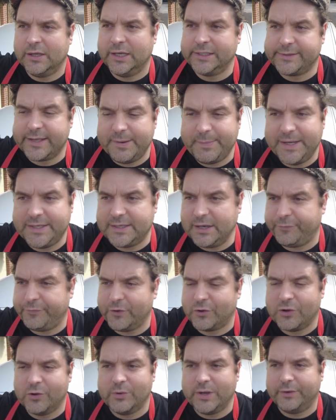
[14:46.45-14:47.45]
It's going to be
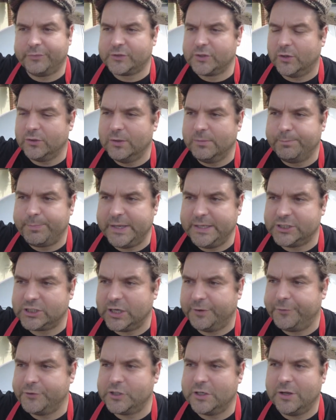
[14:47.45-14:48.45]
difficult if Tottenham beat
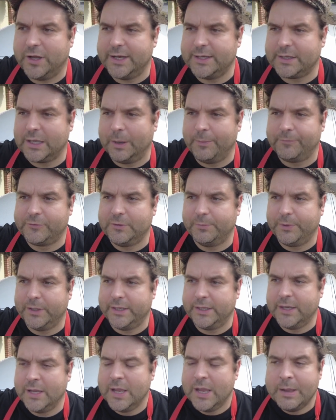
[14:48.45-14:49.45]
Sheffield United
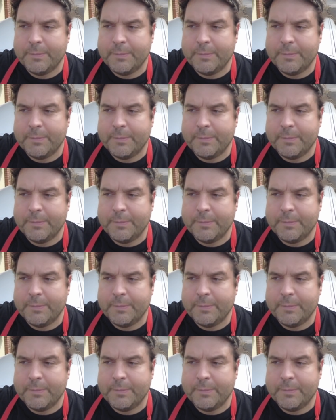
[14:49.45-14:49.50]
comfortably,